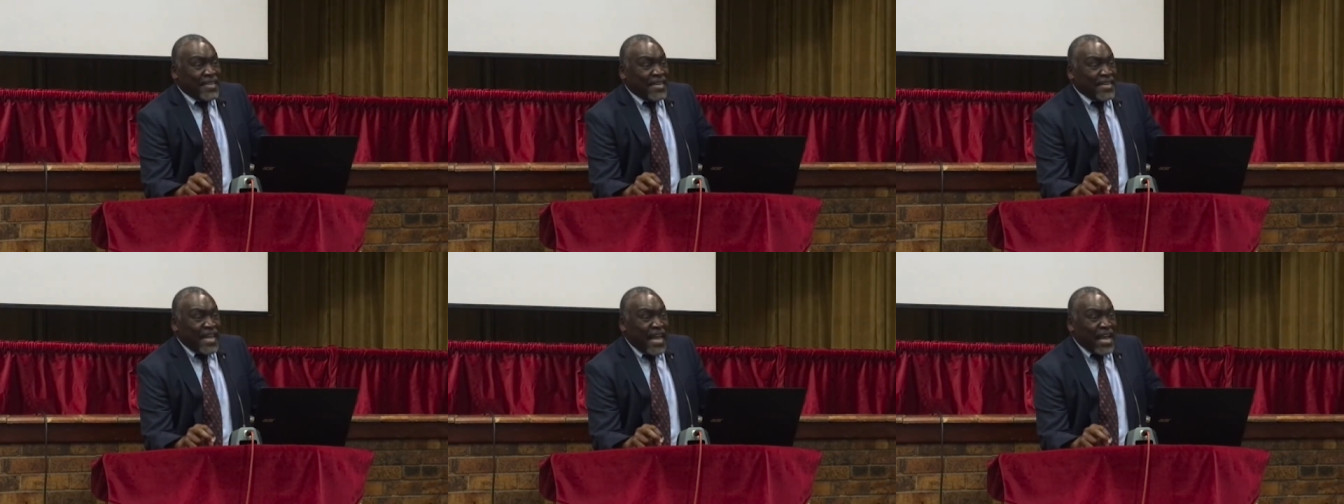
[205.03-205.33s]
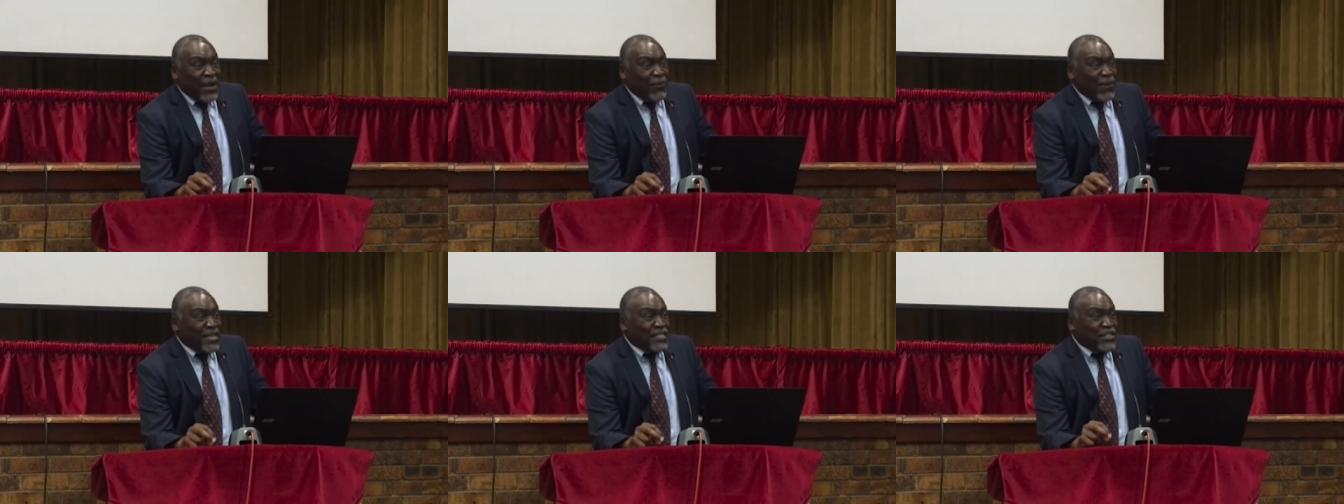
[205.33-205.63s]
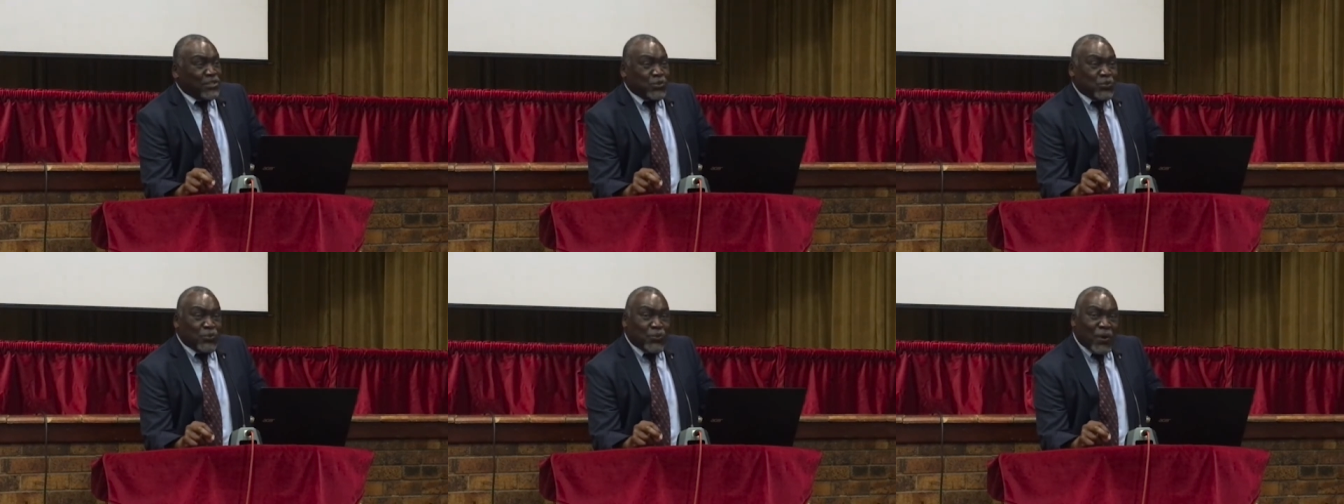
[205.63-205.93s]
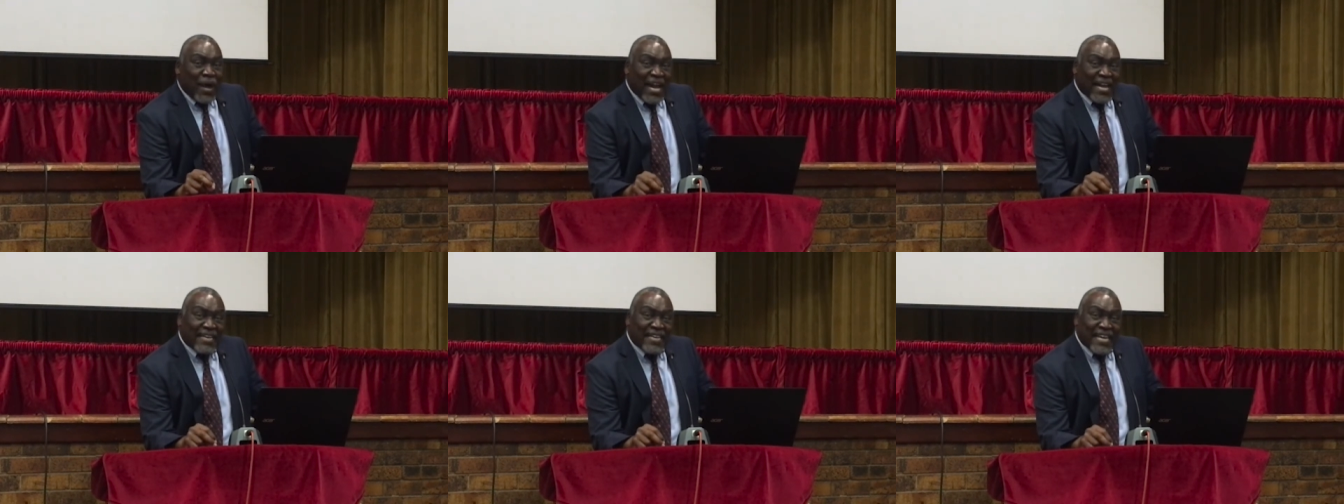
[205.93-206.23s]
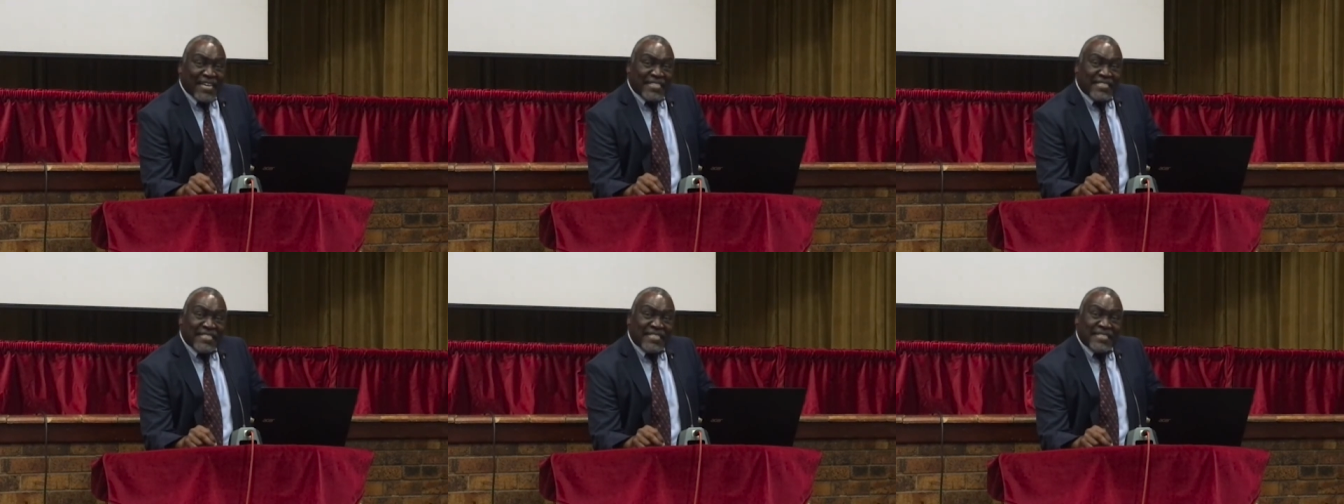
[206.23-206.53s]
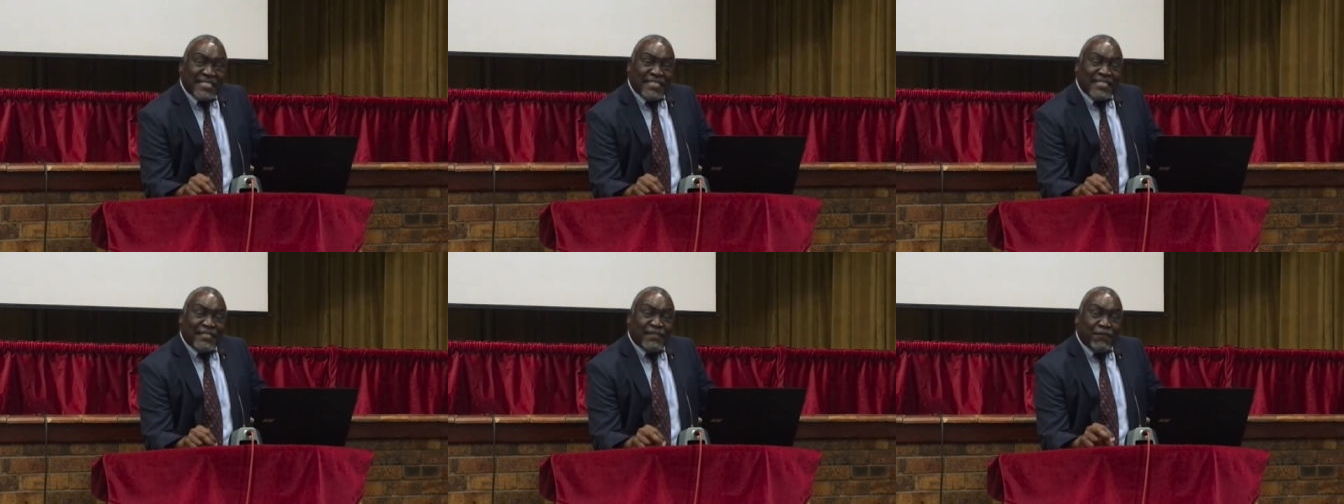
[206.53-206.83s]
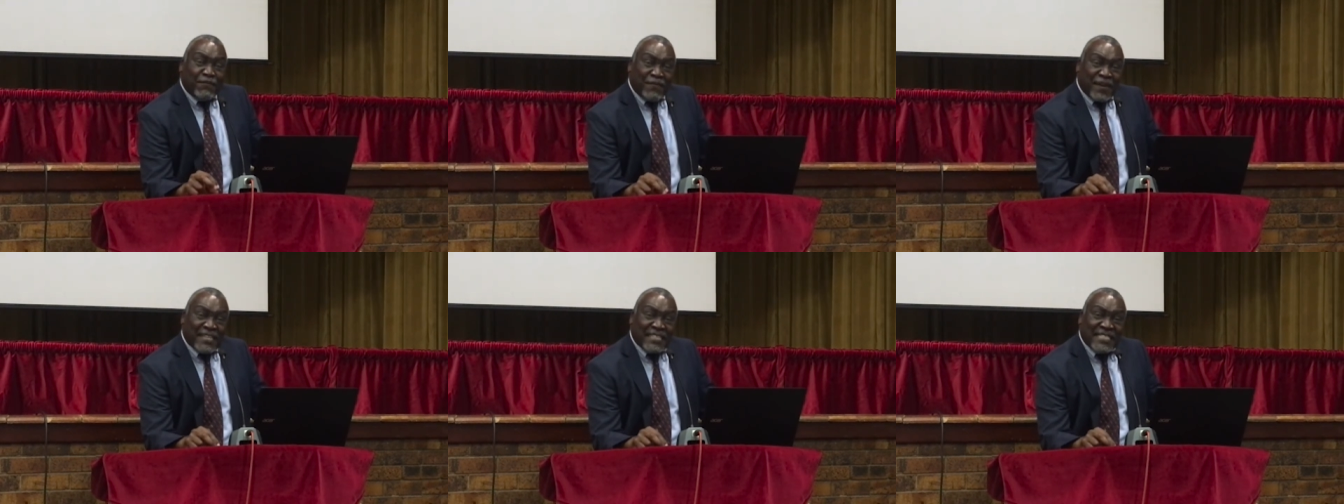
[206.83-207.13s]
then I want to highlight
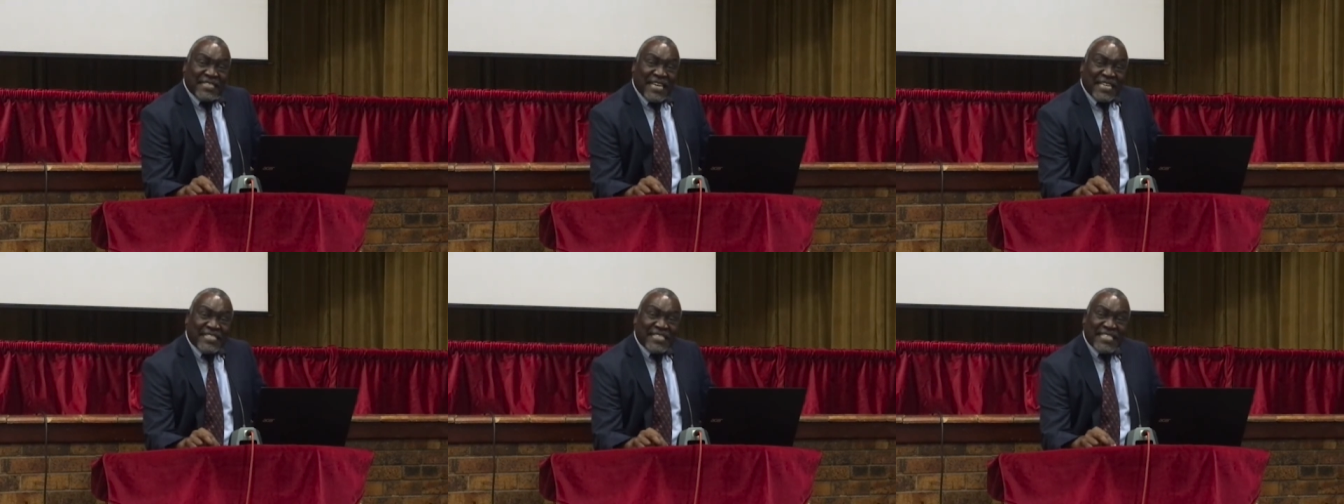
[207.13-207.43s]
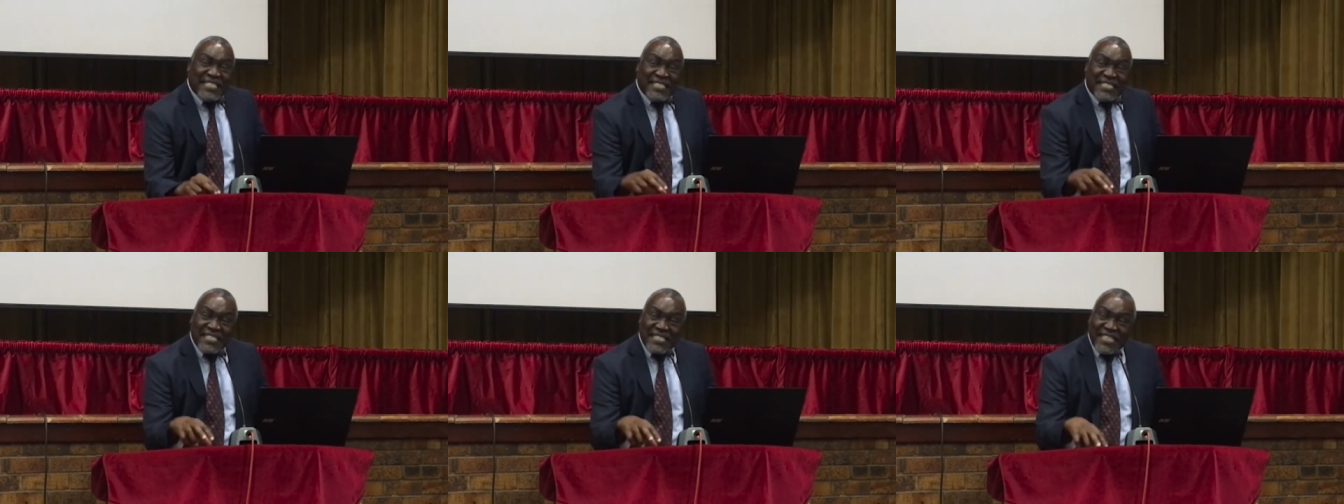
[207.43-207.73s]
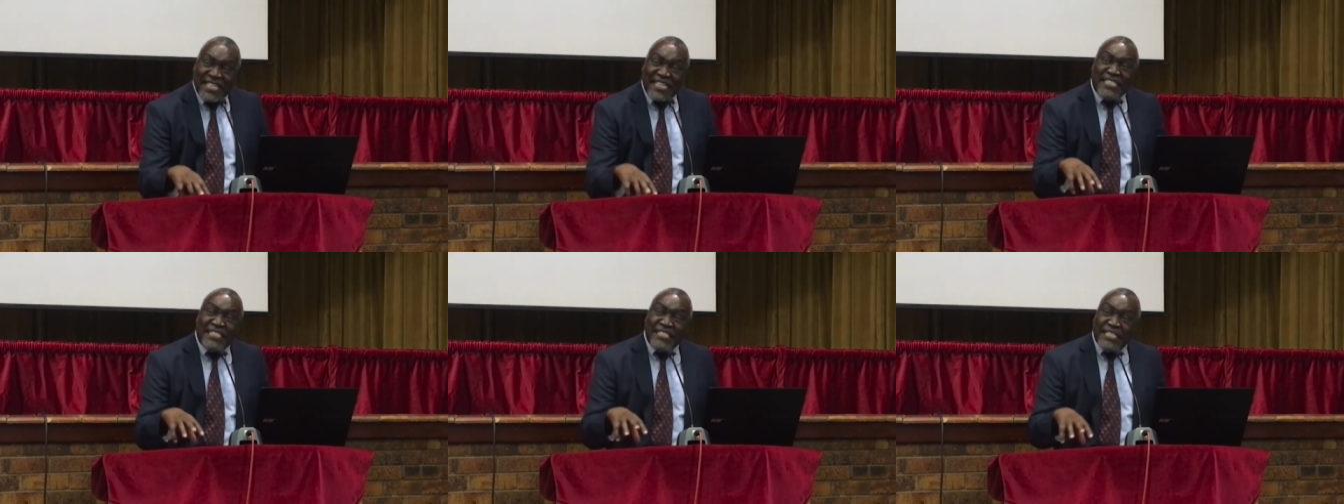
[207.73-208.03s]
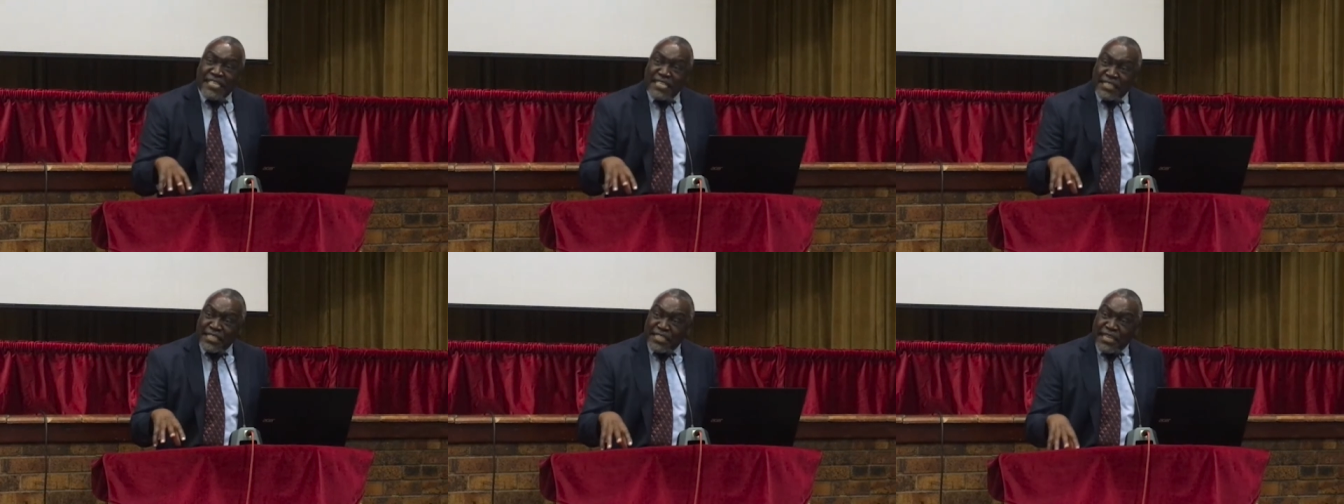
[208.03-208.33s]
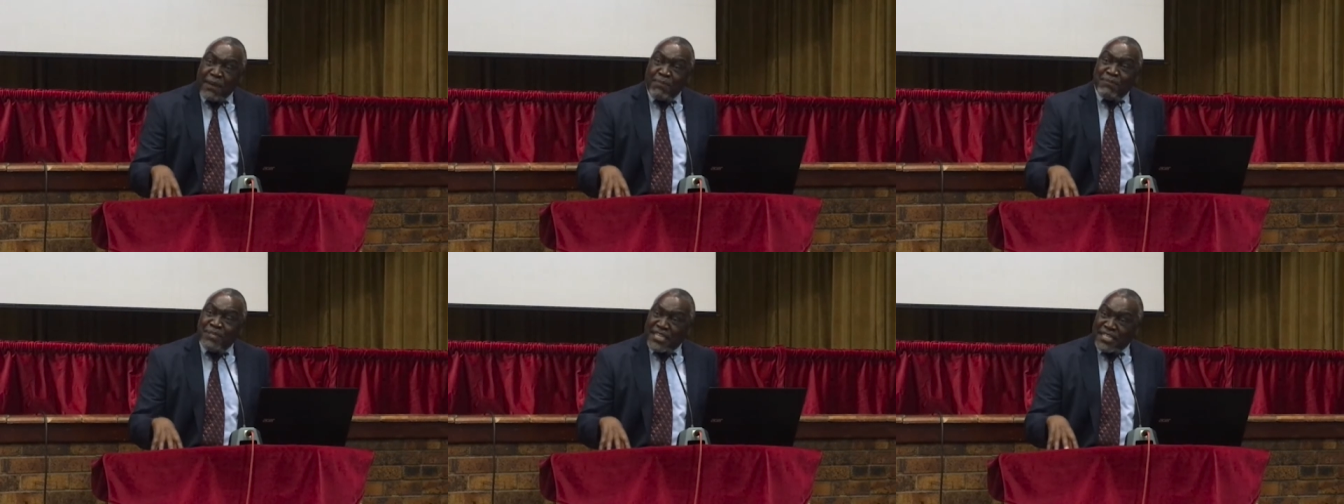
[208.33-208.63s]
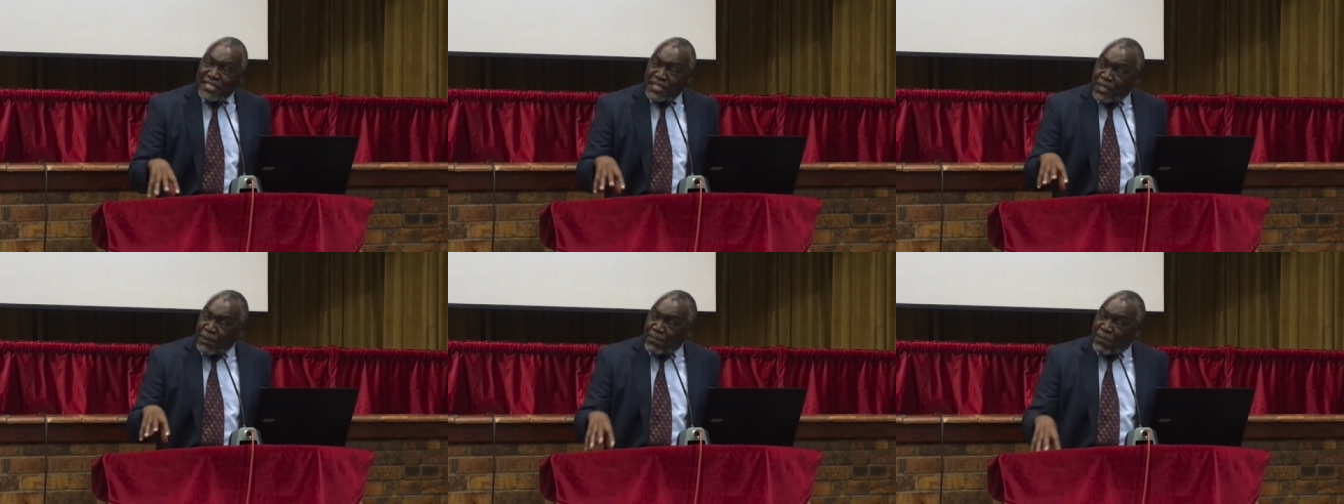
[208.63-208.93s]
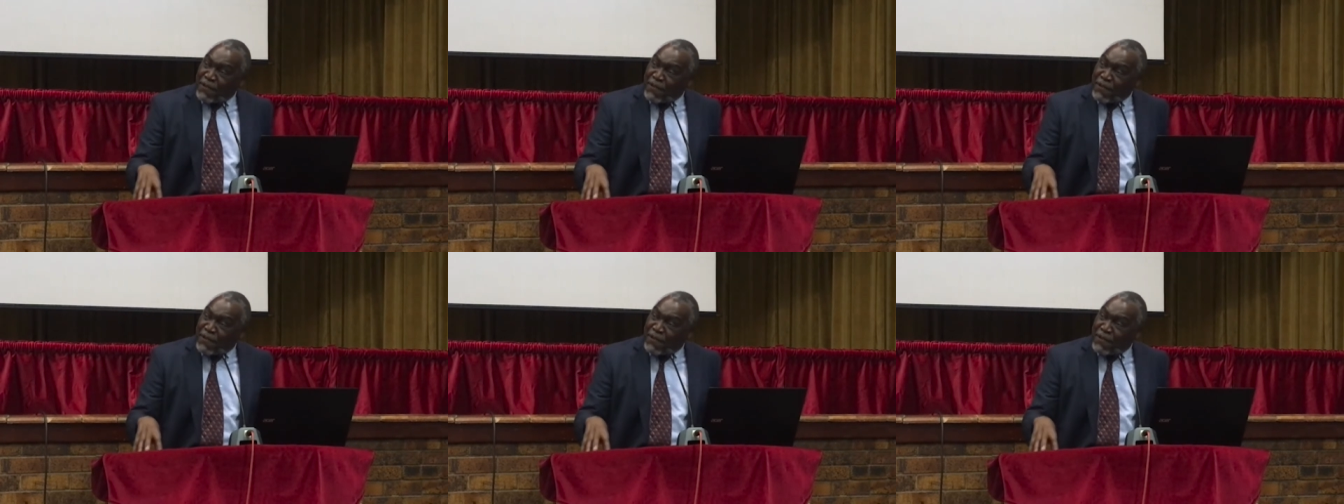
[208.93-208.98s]
the fact that sin disrupted the